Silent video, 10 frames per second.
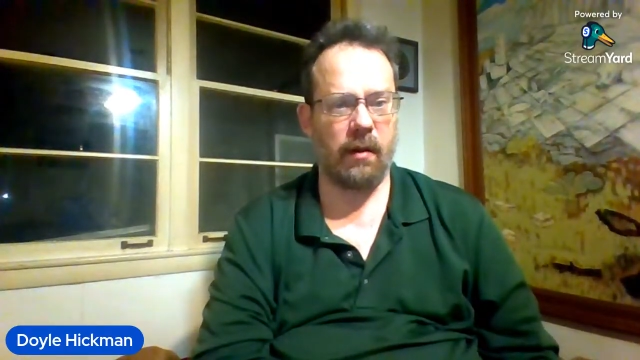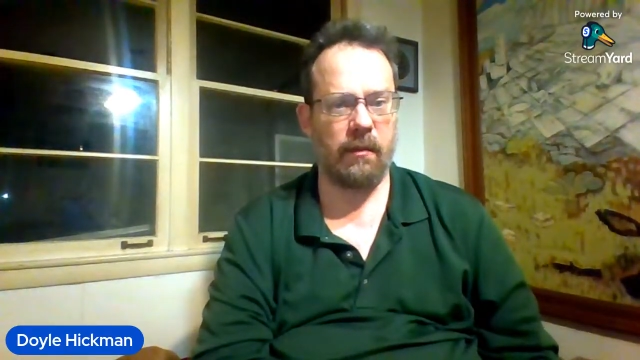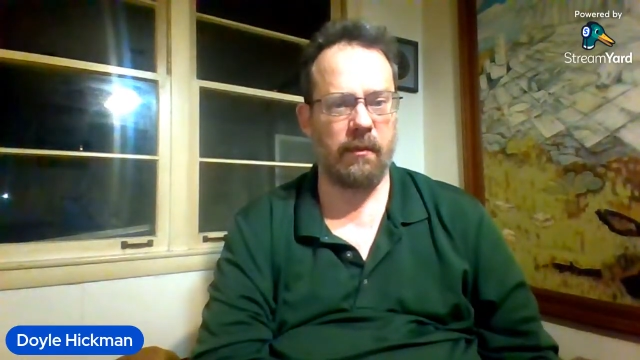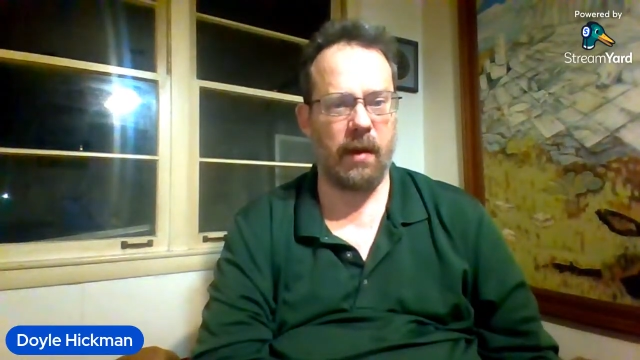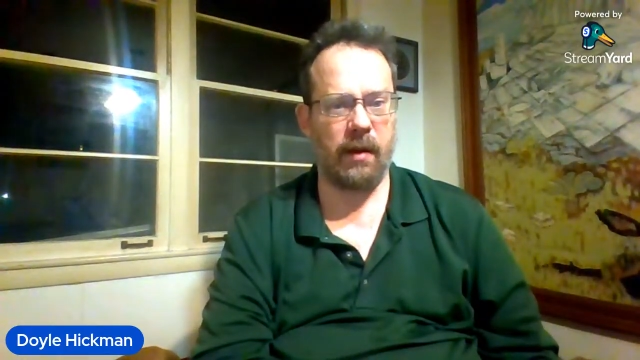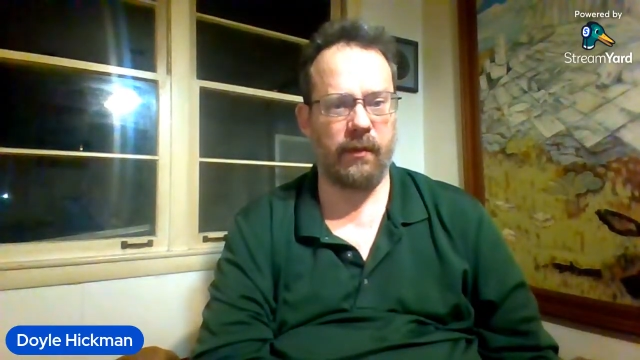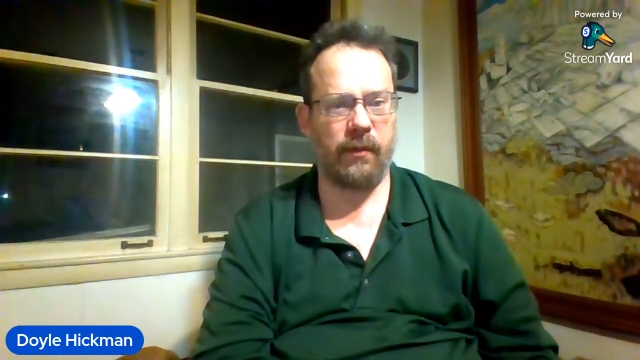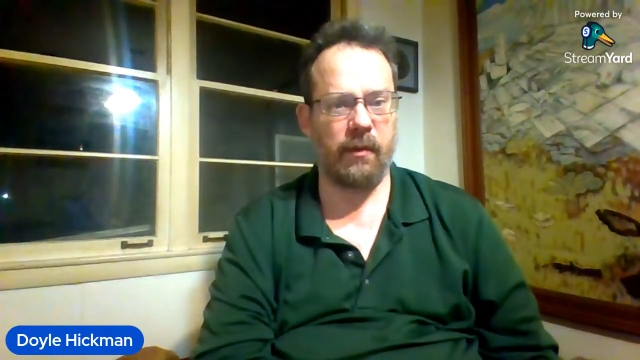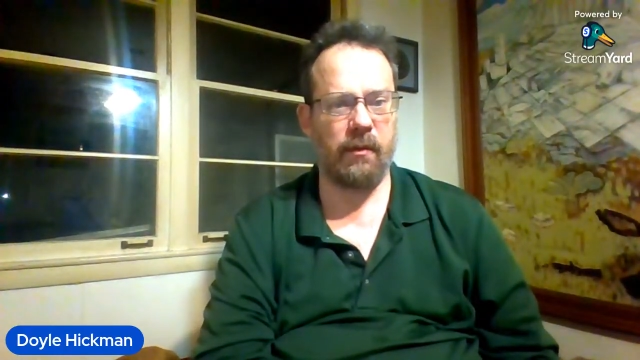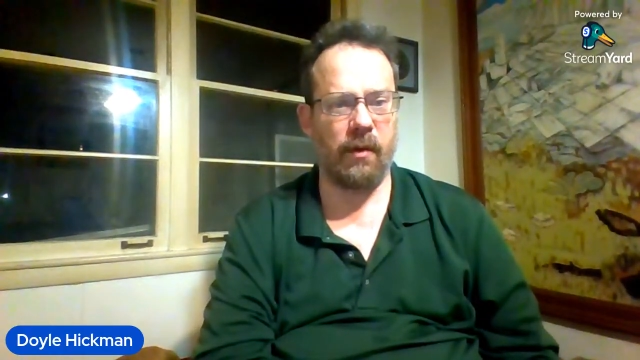made
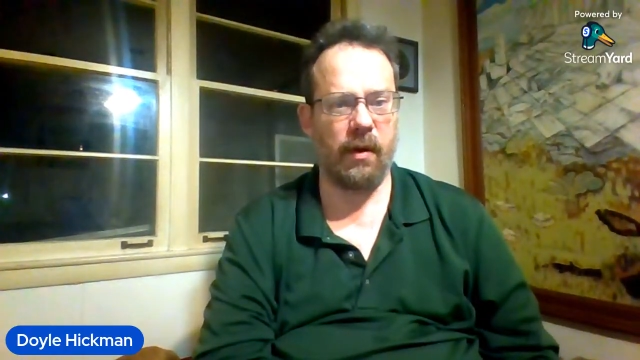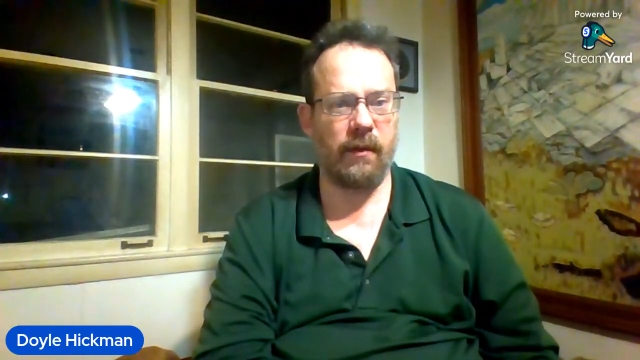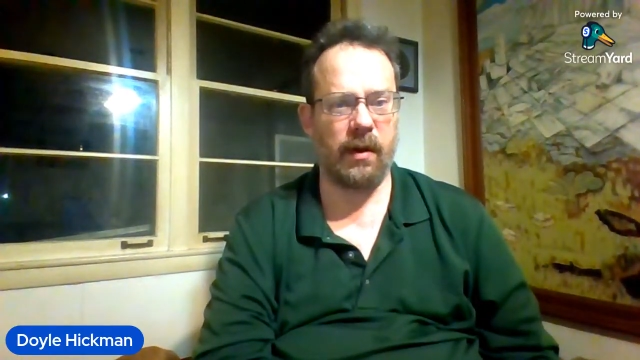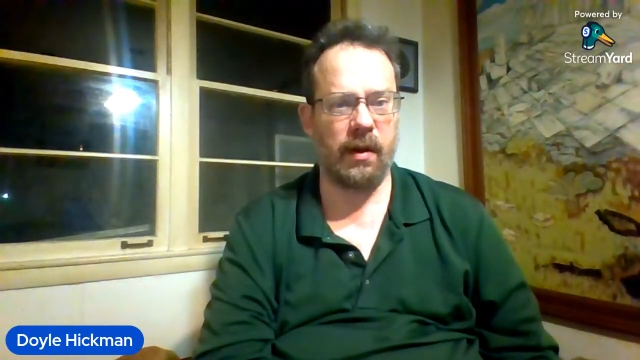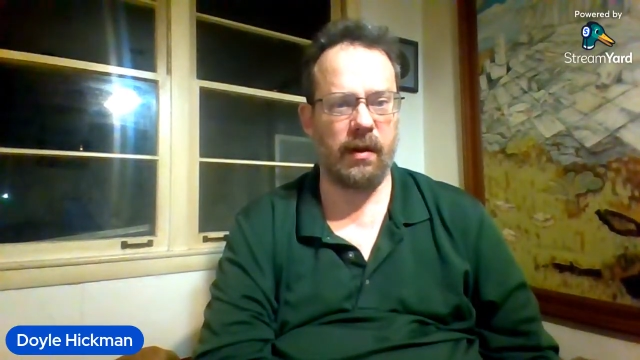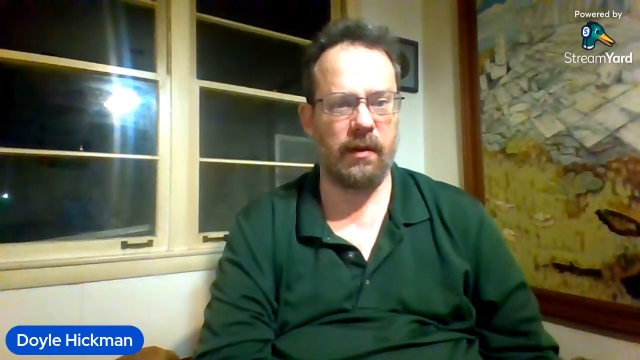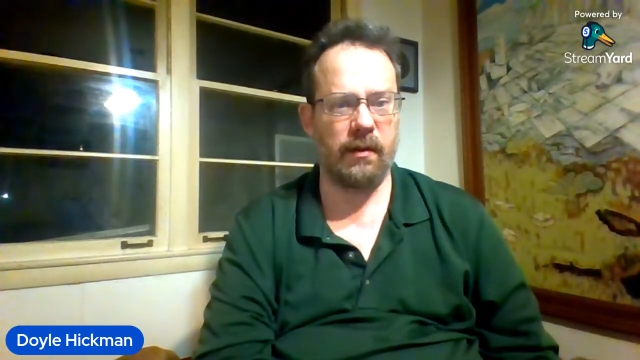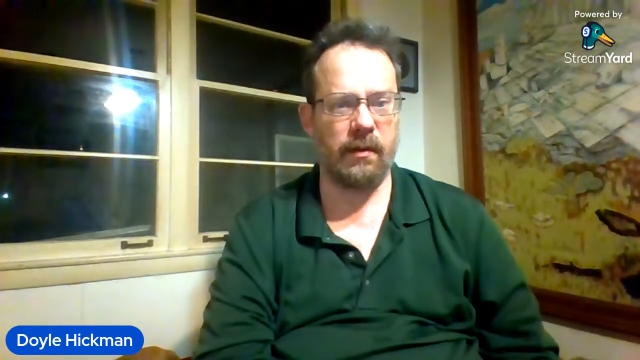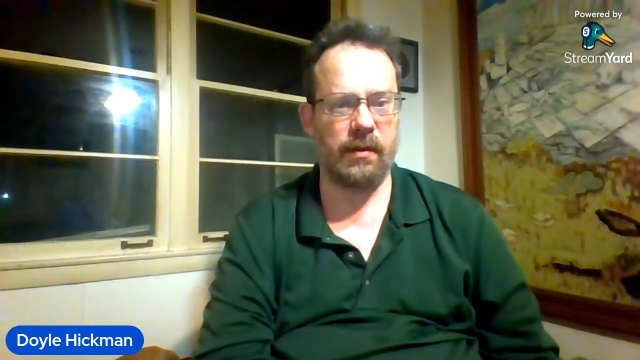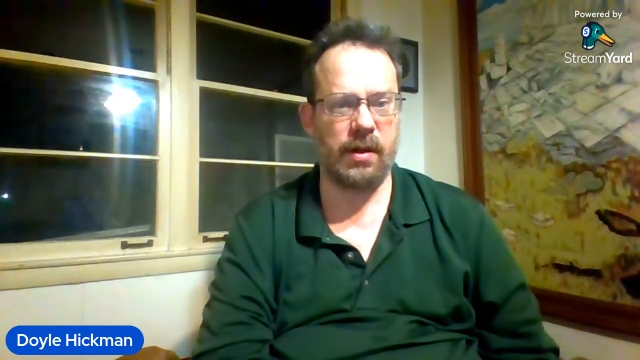from riveted
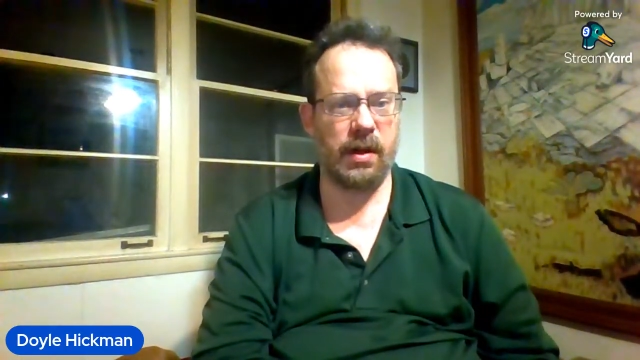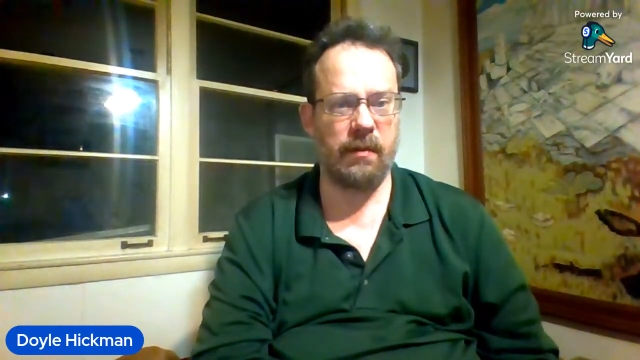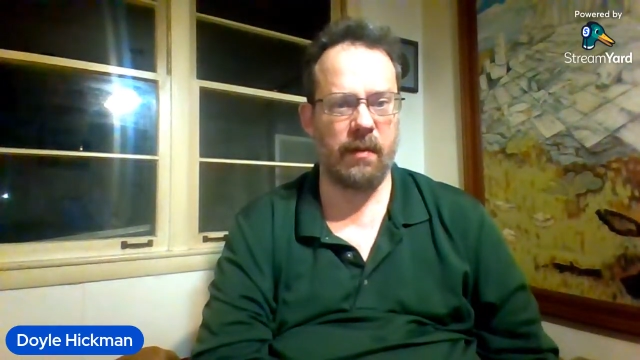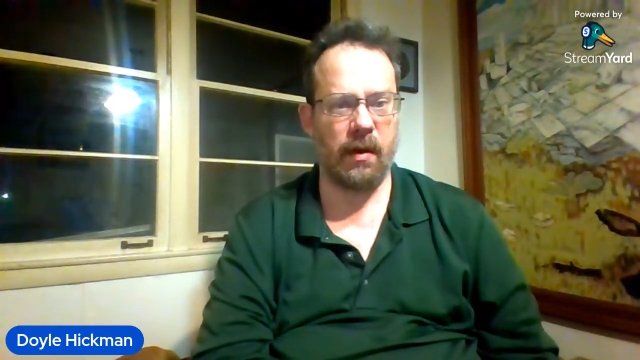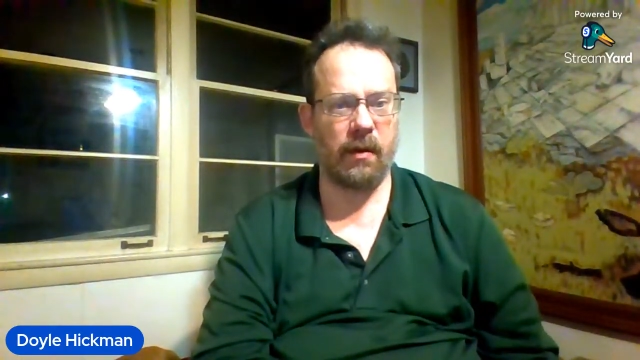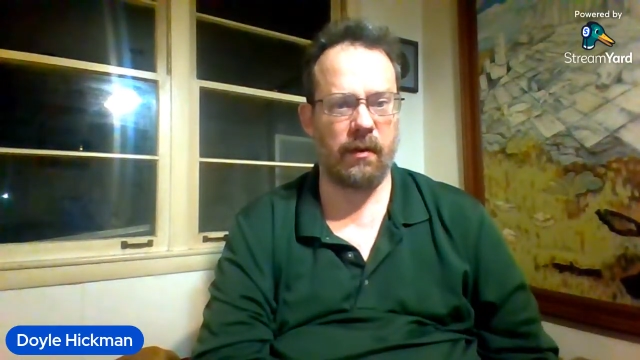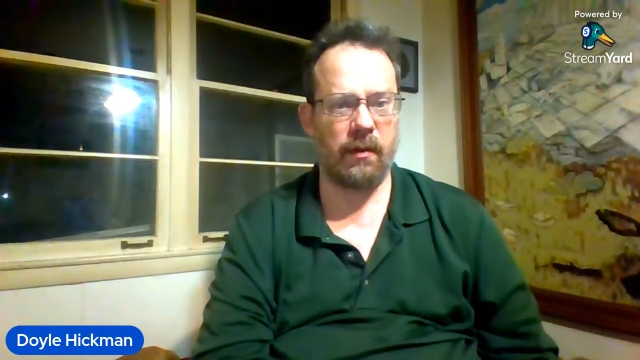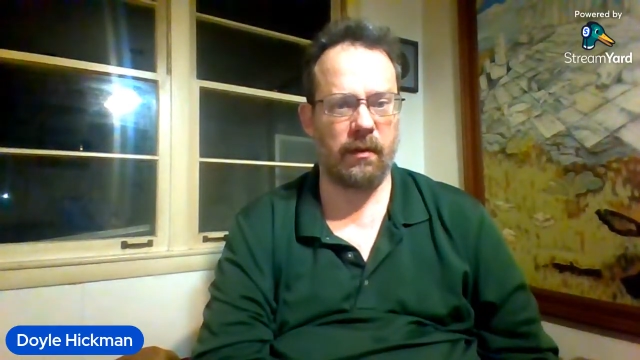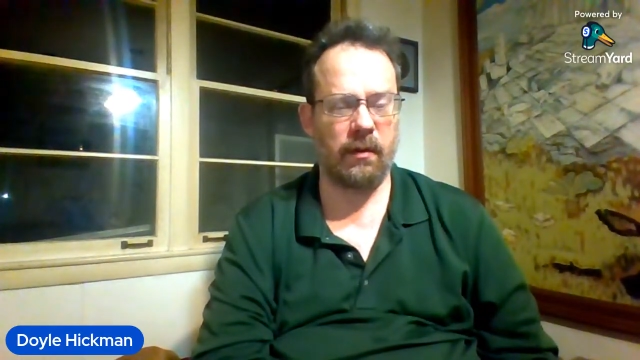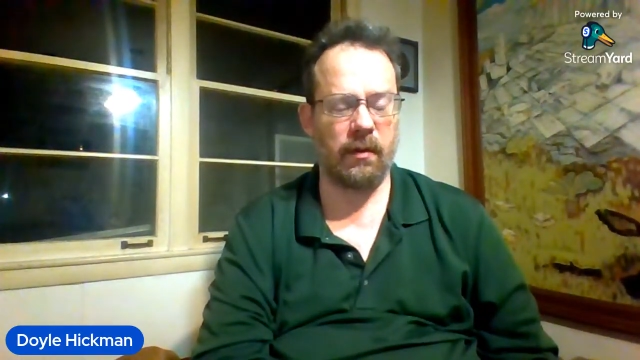sheet metal.
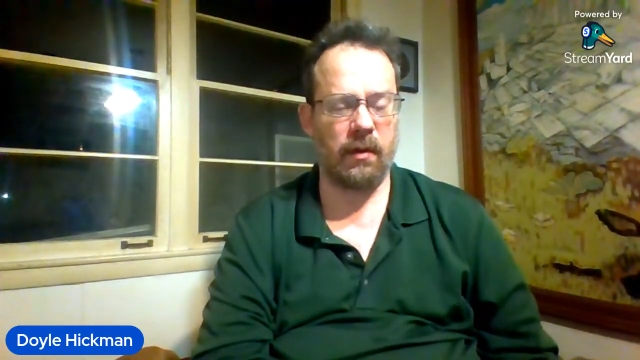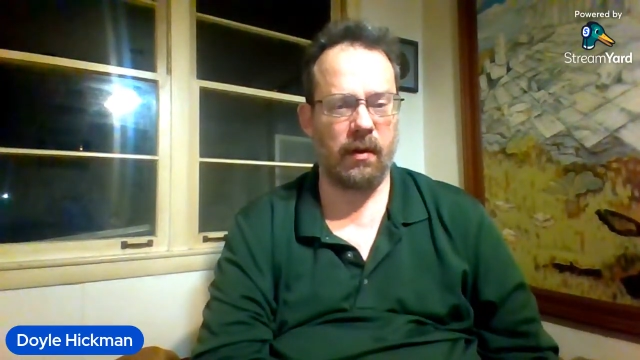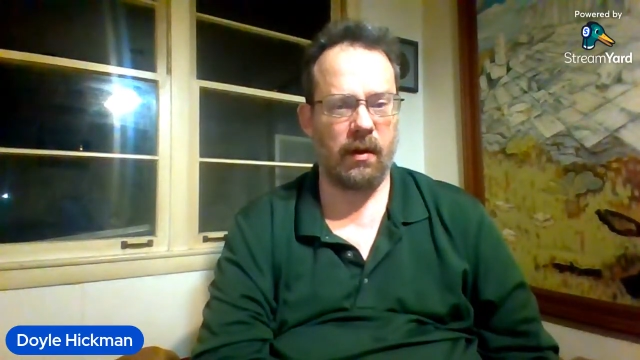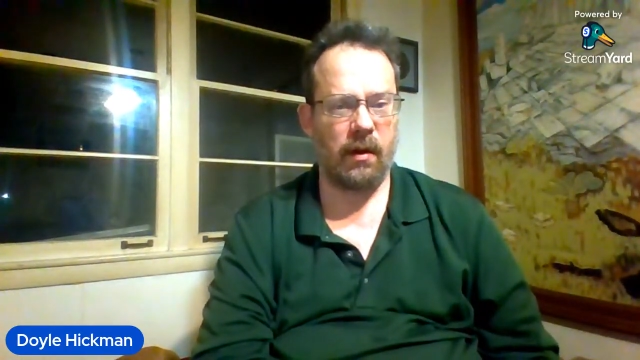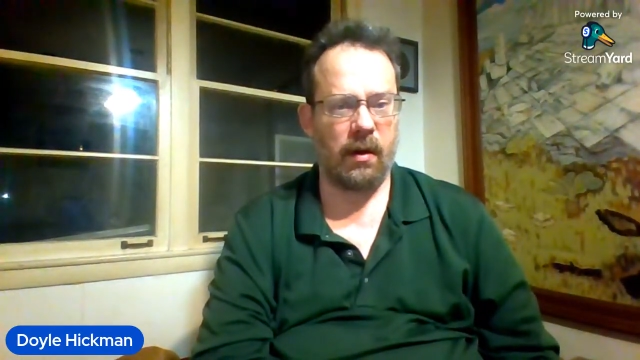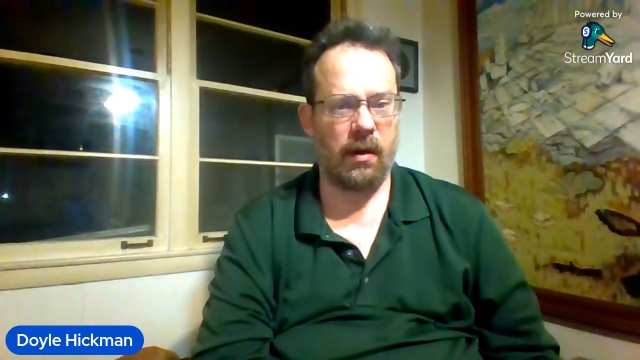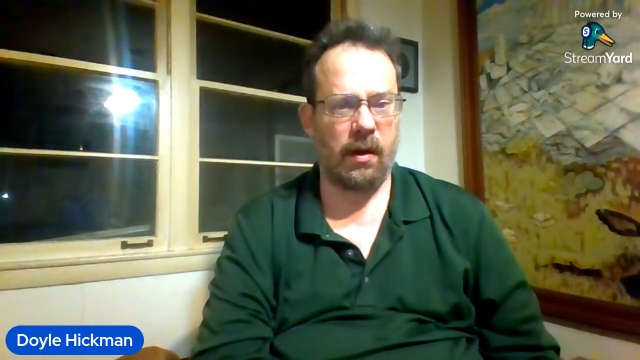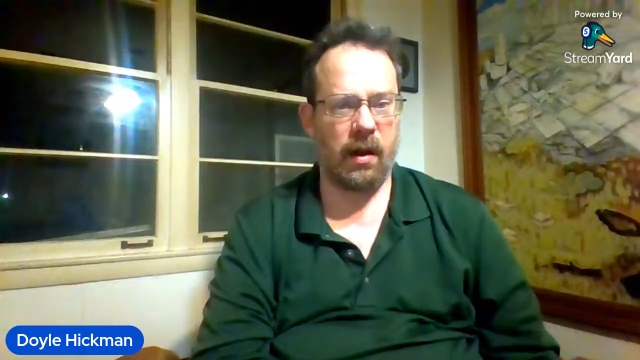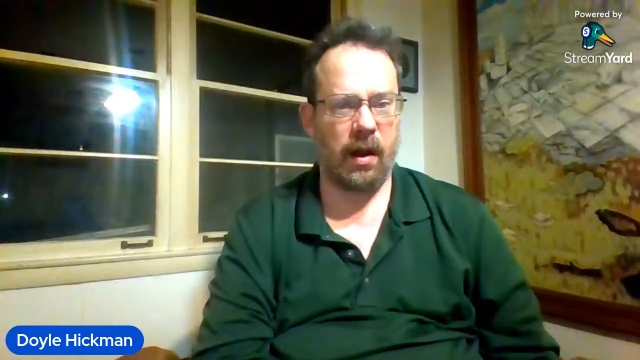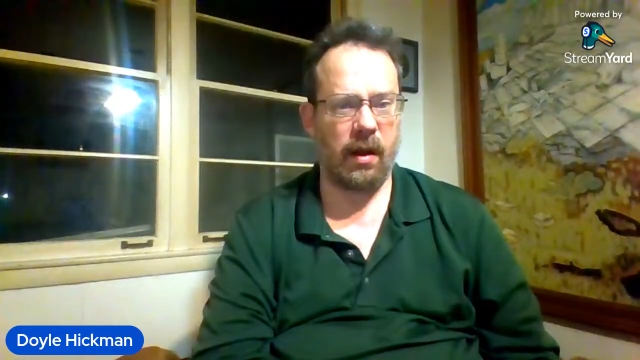
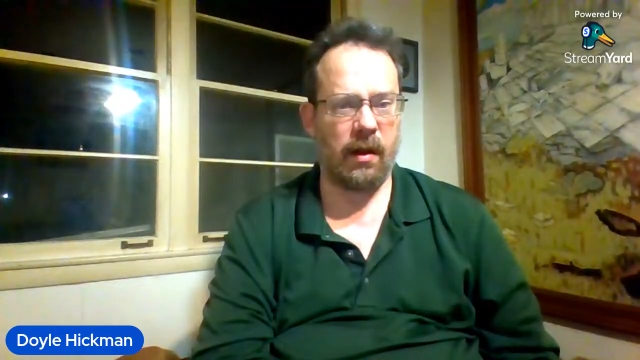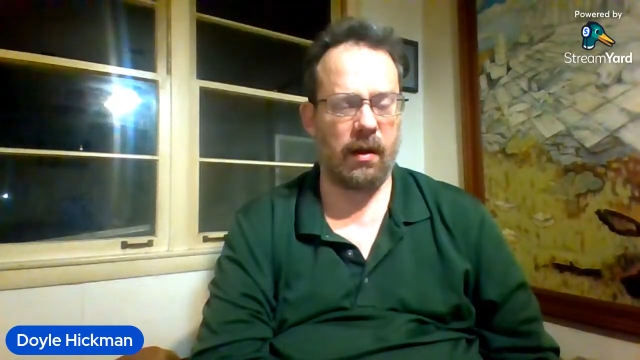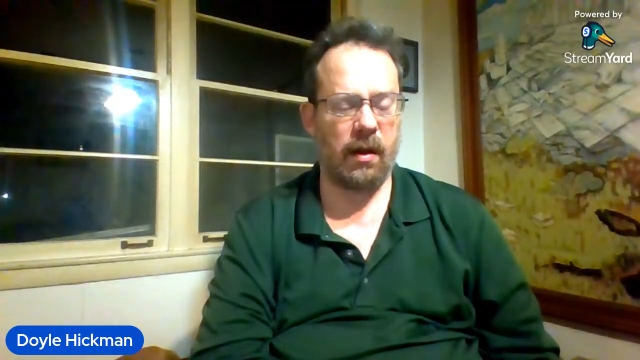And